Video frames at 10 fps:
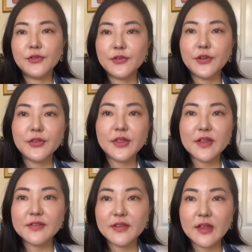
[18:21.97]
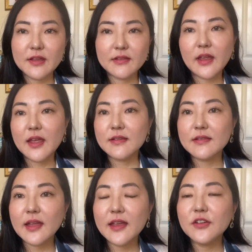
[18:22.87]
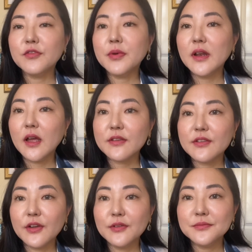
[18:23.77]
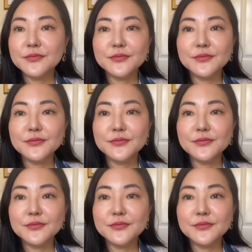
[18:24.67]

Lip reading: So this is a stain of Palazzo,